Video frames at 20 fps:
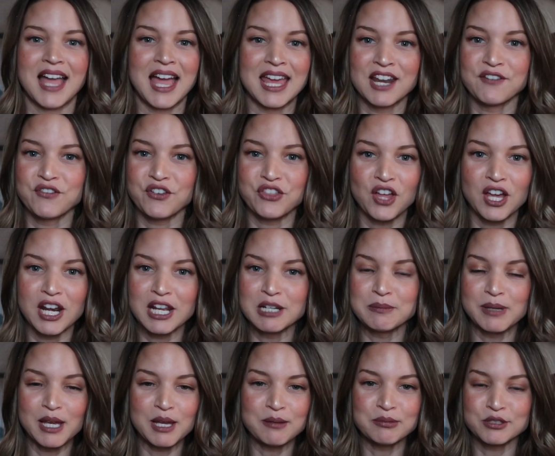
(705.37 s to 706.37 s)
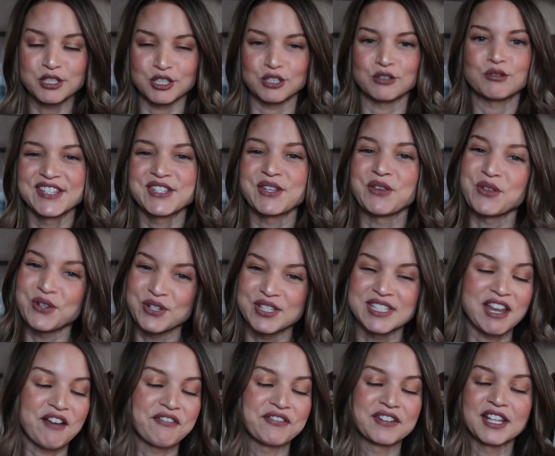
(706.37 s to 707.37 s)
I never thought I'd be able to. So
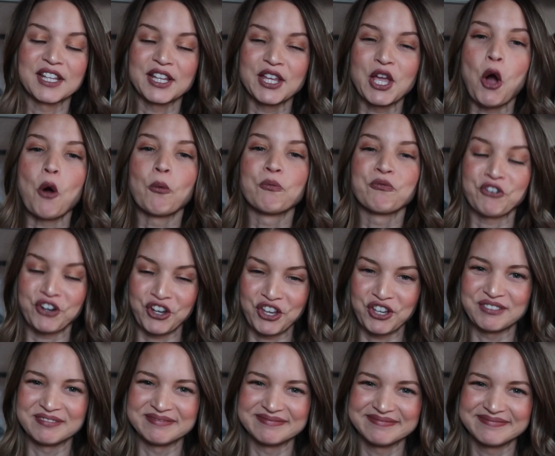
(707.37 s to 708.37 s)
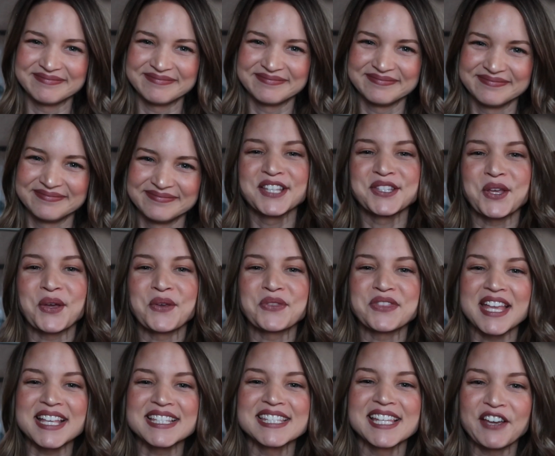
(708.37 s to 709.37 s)
there's definitely hope for you. So
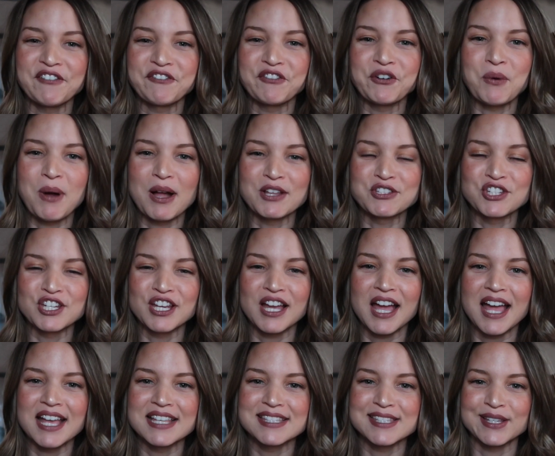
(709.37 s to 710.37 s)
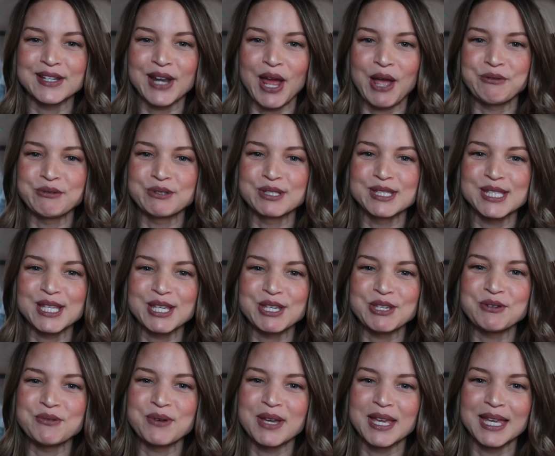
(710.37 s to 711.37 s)
thanks again for watching, guys, and I will see
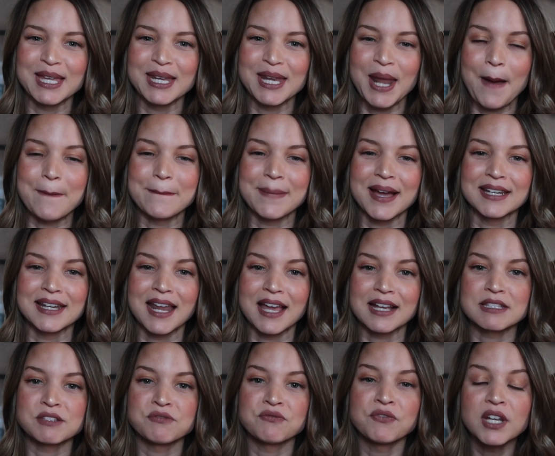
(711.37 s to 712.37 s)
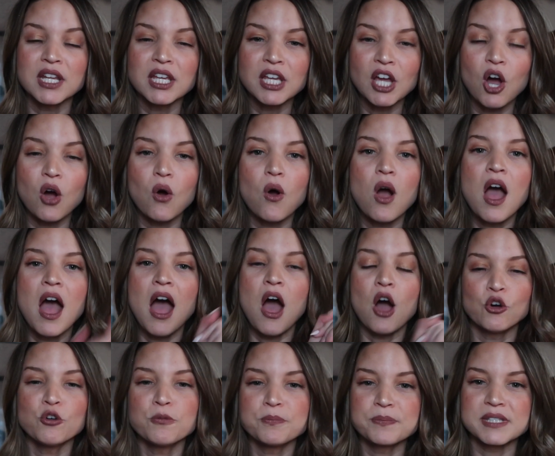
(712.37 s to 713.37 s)
you in my next video.
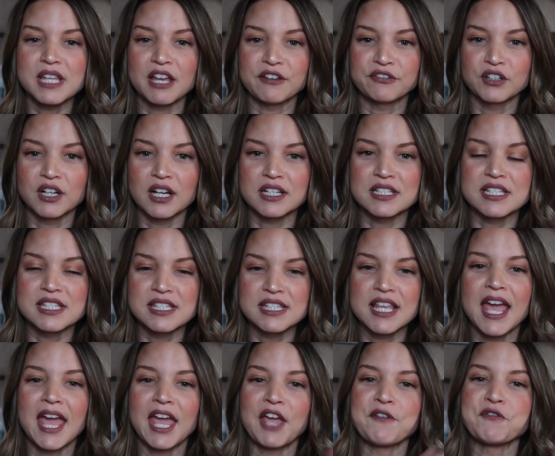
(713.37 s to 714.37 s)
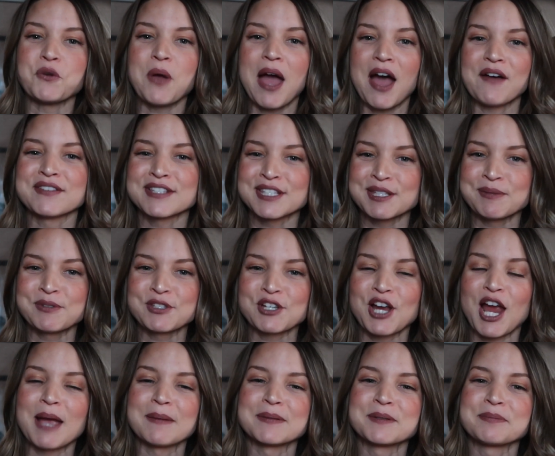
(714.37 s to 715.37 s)
Oops, I forgot to say, if you haven't
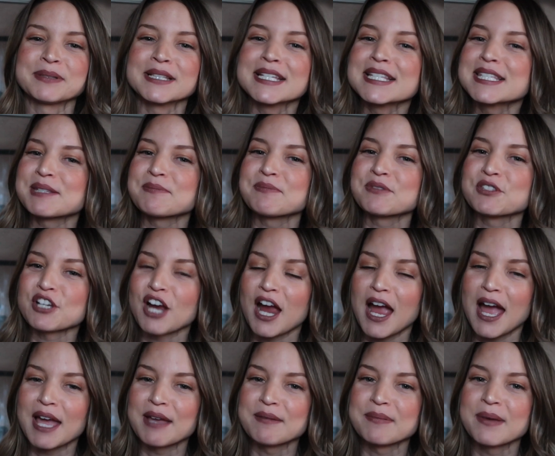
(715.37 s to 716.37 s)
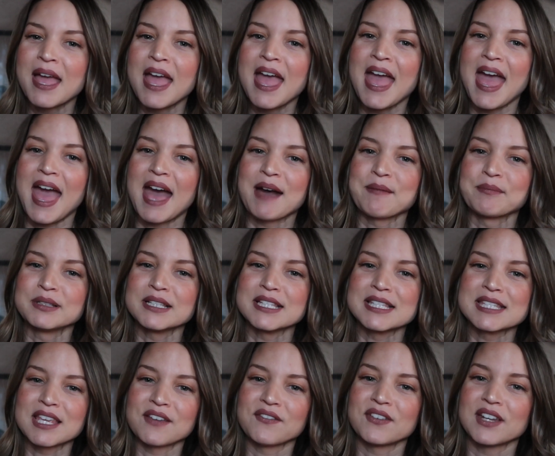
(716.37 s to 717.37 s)
subscribed, please subscribe, and
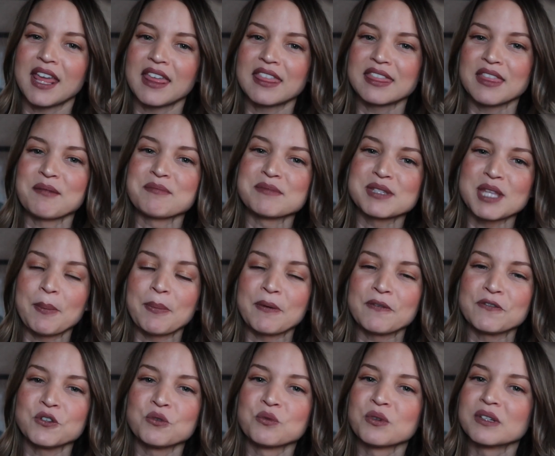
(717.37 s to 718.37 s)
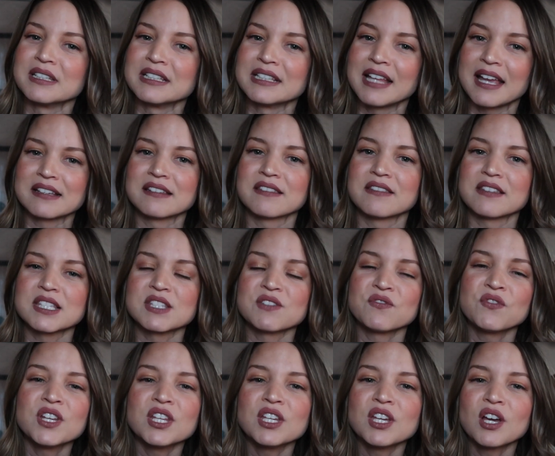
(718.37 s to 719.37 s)
please give it a thumbs up if you really liked this
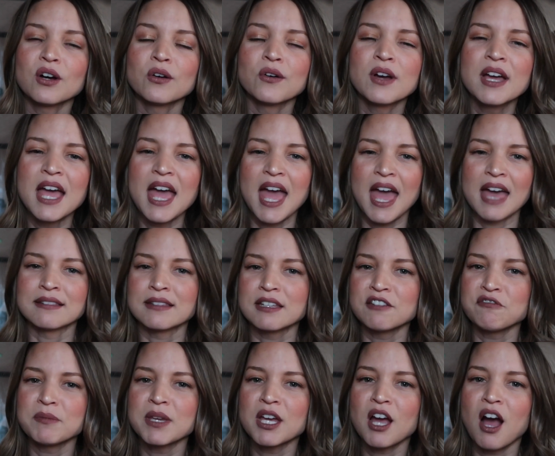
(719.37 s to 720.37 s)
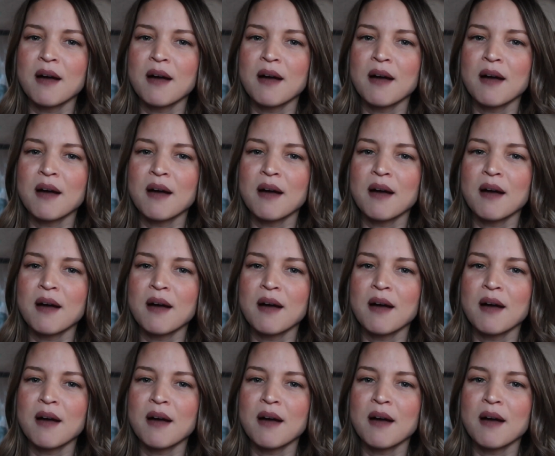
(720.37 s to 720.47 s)
video, and leave me